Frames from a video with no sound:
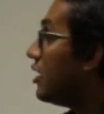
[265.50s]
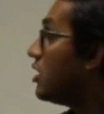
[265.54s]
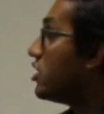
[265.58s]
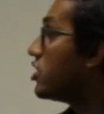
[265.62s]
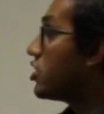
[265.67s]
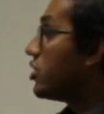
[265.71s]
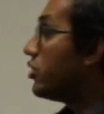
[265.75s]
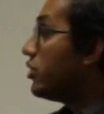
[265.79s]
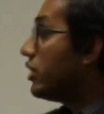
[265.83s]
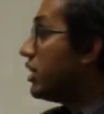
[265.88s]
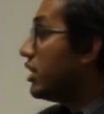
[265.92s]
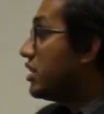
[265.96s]

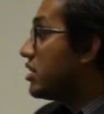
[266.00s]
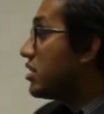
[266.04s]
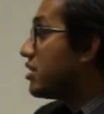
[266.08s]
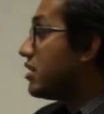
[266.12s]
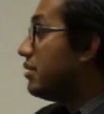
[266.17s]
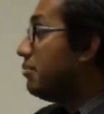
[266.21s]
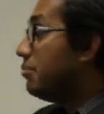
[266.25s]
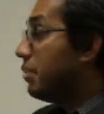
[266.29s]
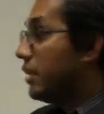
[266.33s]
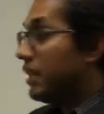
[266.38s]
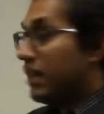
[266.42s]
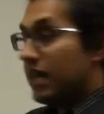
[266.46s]
So it's
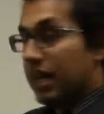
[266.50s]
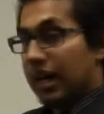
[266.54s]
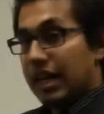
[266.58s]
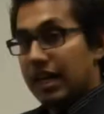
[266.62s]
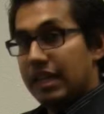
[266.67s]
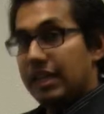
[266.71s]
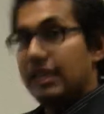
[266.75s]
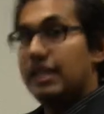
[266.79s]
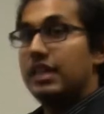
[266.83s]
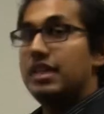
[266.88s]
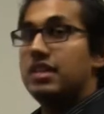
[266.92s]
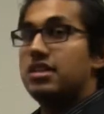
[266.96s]
simply a
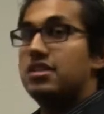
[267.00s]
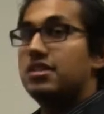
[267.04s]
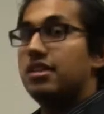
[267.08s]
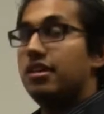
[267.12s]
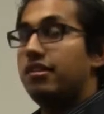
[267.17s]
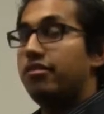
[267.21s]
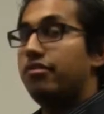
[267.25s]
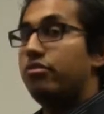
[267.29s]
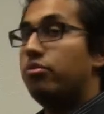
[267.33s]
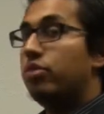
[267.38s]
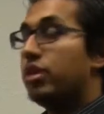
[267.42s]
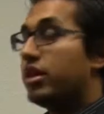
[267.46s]
list
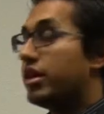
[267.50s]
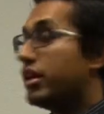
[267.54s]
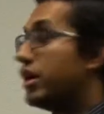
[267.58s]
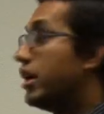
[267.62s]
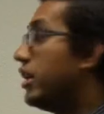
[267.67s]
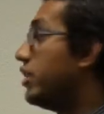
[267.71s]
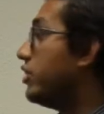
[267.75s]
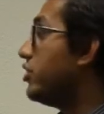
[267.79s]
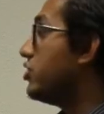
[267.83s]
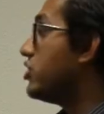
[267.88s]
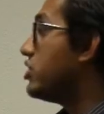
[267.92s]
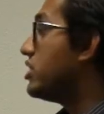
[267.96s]
of what
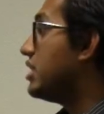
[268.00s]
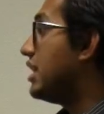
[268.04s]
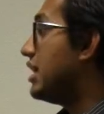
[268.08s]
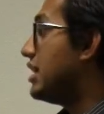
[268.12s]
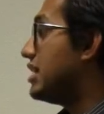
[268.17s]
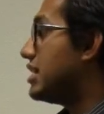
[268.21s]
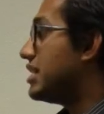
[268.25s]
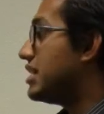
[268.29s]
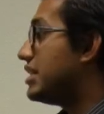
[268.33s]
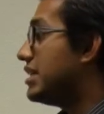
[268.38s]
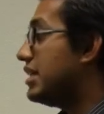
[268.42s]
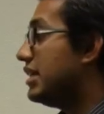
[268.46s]
colors they
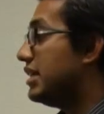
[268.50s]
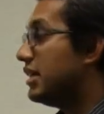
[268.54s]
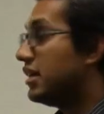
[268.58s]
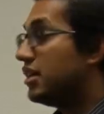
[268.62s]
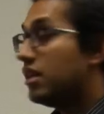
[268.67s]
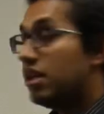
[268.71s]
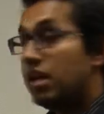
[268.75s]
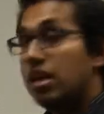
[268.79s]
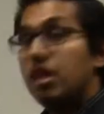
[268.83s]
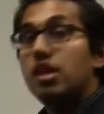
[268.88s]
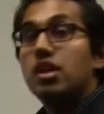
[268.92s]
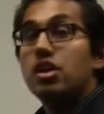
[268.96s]
see.
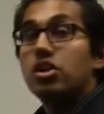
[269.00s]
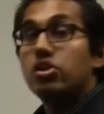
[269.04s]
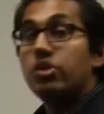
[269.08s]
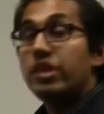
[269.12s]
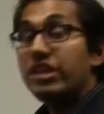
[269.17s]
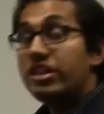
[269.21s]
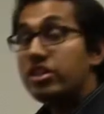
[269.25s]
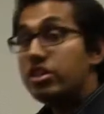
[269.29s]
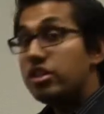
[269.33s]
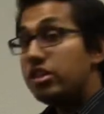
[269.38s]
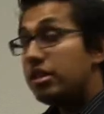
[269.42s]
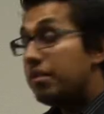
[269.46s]

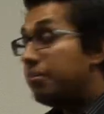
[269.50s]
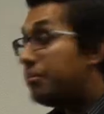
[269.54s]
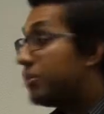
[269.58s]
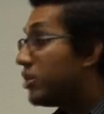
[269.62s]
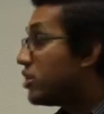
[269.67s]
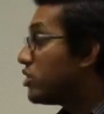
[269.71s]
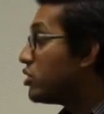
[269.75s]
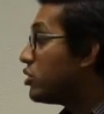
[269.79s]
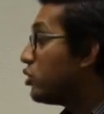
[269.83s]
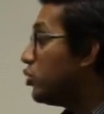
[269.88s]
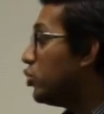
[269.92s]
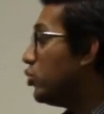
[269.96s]
Question number
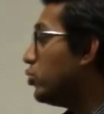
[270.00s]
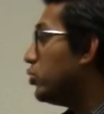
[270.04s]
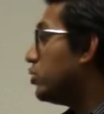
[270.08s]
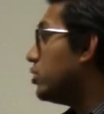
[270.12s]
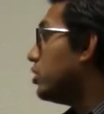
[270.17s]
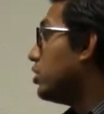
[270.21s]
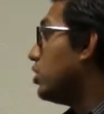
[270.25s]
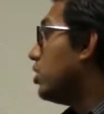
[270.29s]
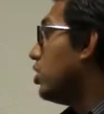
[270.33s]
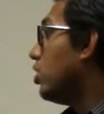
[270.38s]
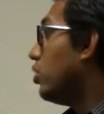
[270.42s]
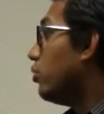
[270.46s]
2,
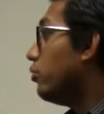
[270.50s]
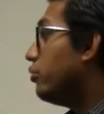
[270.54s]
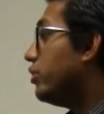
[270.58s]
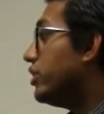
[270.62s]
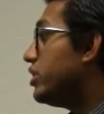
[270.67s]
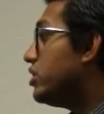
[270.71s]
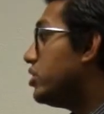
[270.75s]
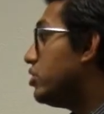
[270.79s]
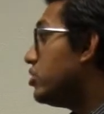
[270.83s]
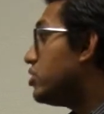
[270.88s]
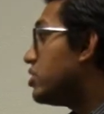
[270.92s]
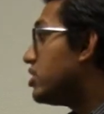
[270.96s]

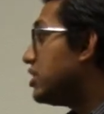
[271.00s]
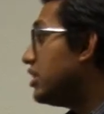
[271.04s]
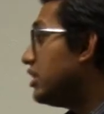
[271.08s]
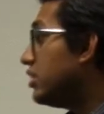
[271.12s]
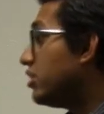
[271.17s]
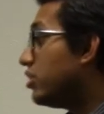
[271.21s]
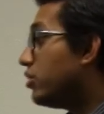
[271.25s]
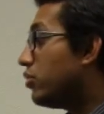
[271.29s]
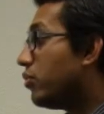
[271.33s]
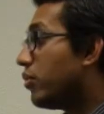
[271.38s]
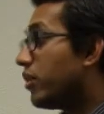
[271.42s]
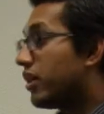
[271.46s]
what do you see
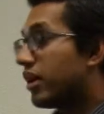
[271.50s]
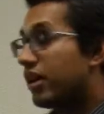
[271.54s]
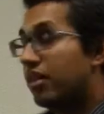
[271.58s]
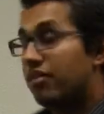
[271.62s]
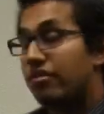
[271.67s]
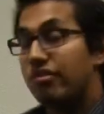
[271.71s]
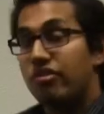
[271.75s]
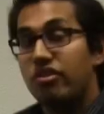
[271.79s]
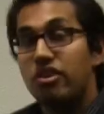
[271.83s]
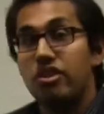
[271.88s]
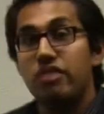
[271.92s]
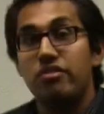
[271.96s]
in the work
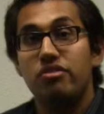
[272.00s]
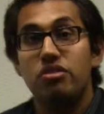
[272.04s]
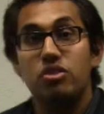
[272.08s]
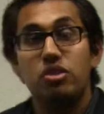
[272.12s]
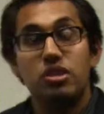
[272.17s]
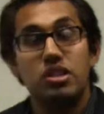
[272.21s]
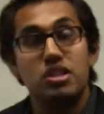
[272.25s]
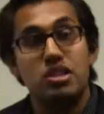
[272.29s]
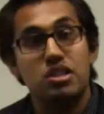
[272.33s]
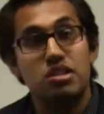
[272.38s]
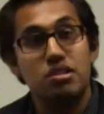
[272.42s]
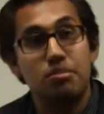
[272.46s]
in front of you?
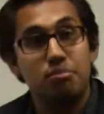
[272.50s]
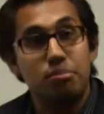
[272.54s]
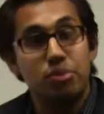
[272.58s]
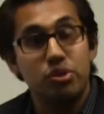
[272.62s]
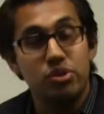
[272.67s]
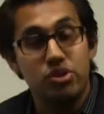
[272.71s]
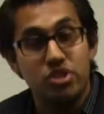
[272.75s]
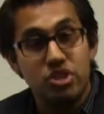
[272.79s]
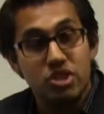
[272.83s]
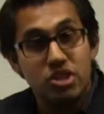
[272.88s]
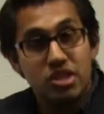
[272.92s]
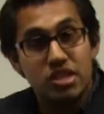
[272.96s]
It's simple,
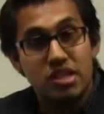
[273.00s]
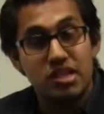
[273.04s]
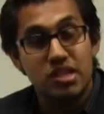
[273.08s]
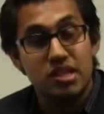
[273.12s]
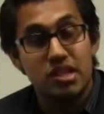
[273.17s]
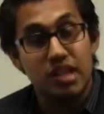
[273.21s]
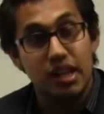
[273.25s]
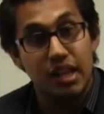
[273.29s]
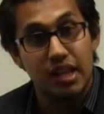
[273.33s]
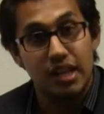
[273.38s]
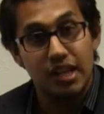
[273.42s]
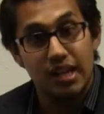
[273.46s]
just
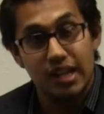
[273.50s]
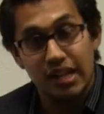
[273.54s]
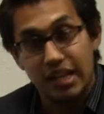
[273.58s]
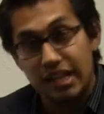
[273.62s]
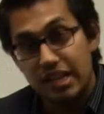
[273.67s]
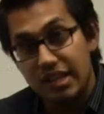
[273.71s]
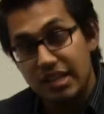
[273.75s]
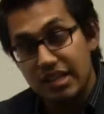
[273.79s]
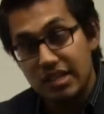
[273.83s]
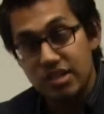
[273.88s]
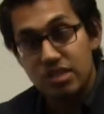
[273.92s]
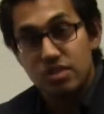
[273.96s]

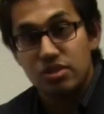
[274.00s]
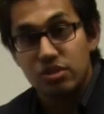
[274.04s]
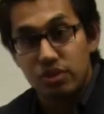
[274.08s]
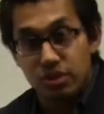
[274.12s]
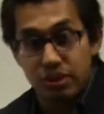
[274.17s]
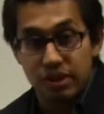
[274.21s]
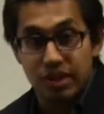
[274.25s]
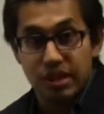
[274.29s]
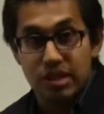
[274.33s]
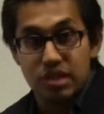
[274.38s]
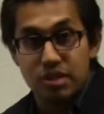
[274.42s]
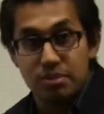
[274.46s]
list
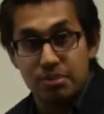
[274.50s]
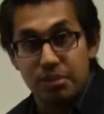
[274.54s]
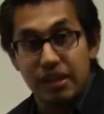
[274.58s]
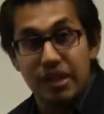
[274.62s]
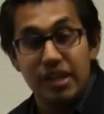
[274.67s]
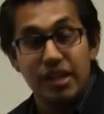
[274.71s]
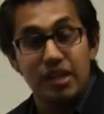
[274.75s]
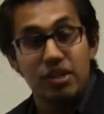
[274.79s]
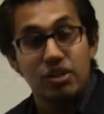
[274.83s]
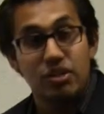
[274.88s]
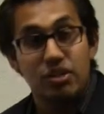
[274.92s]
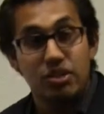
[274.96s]
or
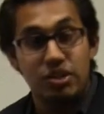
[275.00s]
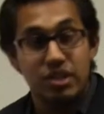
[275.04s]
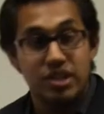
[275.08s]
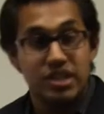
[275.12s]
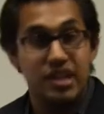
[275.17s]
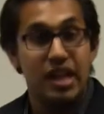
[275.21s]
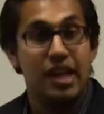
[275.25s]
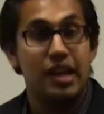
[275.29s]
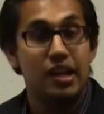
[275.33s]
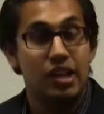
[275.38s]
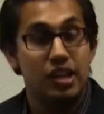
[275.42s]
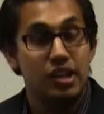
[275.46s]
explain or
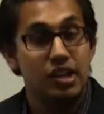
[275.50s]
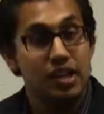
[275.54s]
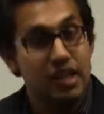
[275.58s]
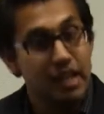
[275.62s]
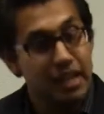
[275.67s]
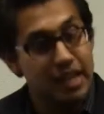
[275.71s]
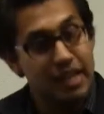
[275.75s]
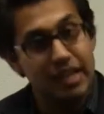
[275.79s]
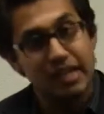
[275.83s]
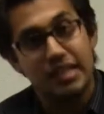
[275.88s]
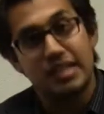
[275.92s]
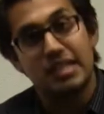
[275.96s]
tell
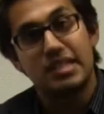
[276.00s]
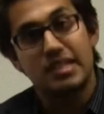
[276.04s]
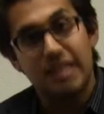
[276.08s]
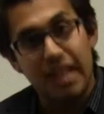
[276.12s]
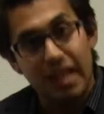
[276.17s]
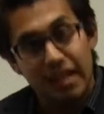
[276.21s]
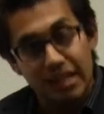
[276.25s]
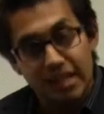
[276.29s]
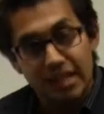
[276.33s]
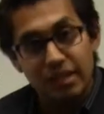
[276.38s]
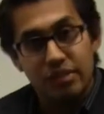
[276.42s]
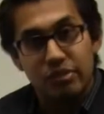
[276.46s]

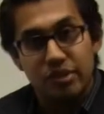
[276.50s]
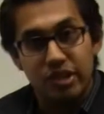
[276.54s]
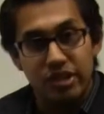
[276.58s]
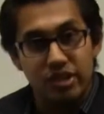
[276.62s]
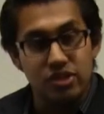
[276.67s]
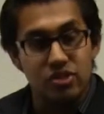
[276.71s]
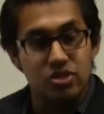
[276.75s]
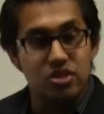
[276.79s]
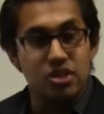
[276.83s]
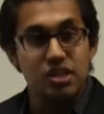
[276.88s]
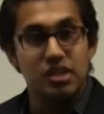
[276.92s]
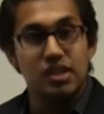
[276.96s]
exactly what
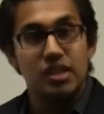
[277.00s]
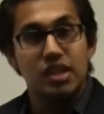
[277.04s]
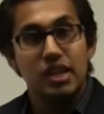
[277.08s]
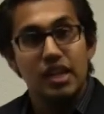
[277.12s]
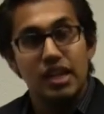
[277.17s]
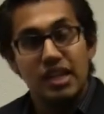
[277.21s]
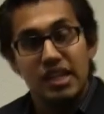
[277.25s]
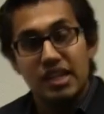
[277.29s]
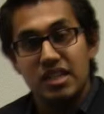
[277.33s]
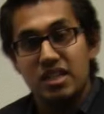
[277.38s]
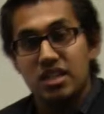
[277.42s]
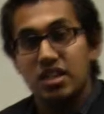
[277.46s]
you see.
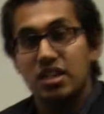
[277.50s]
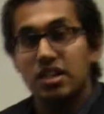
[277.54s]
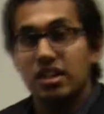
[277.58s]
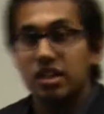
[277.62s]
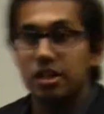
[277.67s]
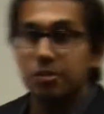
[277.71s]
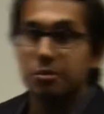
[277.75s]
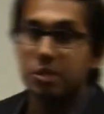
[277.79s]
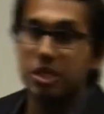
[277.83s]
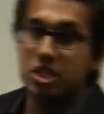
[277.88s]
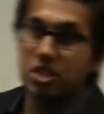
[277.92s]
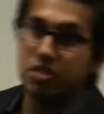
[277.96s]
Is it an
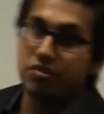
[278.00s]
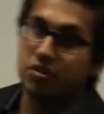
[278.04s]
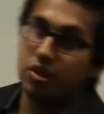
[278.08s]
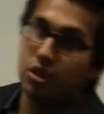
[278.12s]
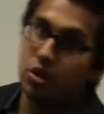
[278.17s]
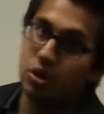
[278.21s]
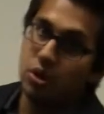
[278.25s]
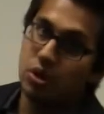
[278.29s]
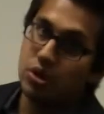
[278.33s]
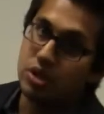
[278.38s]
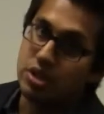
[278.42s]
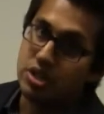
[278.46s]
image of a
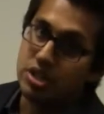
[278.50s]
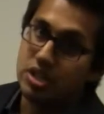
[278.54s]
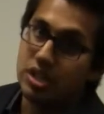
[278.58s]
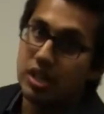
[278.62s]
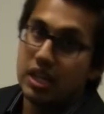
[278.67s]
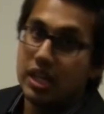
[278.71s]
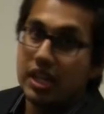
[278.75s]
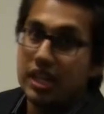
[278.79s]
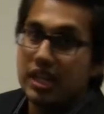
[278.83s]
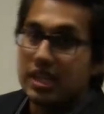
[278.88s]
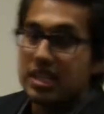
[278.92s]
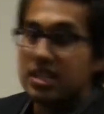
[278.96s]
horse?
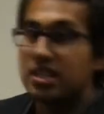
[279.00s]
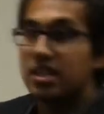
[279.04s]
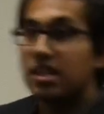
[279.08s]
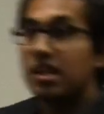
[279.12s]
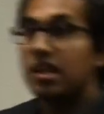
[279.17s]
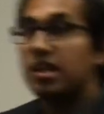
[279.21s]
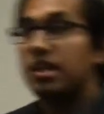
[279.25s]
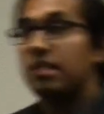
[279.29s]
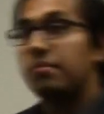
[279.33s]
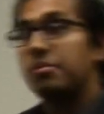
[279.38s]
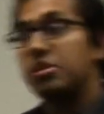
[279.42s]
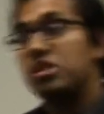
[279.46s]
Is it
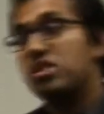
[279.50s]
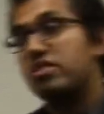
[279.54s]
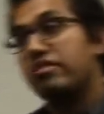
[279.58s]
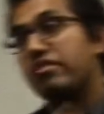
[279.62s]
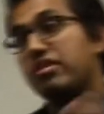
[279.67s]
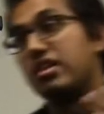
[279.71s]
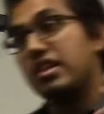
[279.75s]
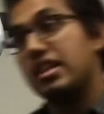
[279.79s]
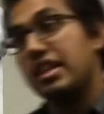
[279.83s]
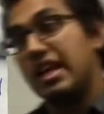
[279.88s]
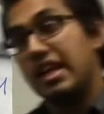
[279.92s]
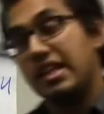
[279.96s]
an image of
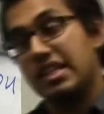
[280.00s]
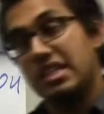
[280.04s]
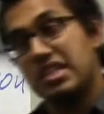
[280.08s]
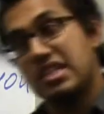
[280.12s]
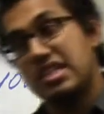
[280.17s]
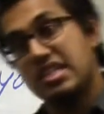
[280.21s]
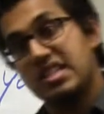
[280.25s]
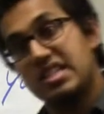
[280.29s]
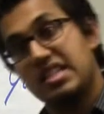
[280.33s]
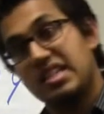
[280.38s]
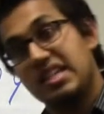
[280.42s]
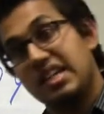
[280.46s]
a night
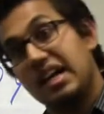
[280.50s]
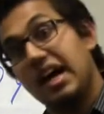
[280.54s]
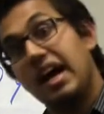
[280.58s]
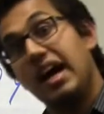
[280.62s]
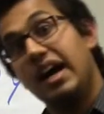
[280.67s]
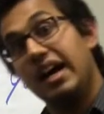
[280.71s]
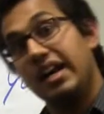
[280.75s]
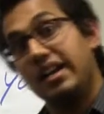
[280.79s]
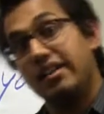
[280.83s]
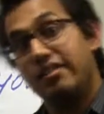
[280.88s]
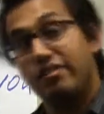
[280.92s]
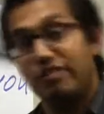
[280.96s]

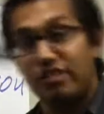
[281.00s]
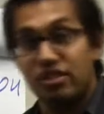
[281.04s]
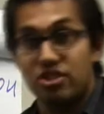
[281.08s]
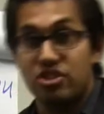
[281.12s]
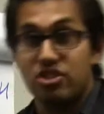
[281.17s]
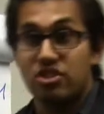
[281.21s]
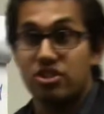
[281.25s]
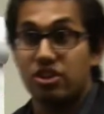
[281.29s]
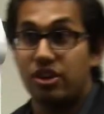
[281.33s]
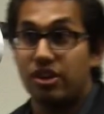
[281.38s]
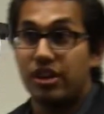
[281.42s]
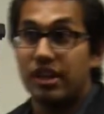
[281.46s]
sky for
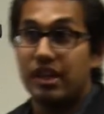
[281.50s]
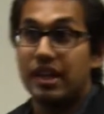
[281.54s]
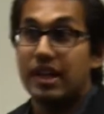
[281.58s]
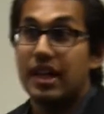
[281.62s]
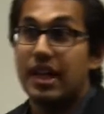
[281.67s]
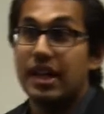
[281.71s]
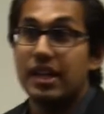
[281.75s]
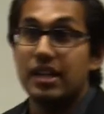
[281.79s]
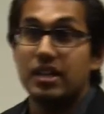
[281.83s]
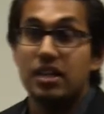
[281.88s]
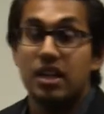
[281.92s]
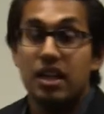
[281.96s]
Starry
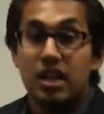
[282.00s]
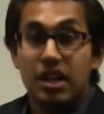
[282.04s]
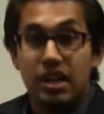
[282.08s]
Night?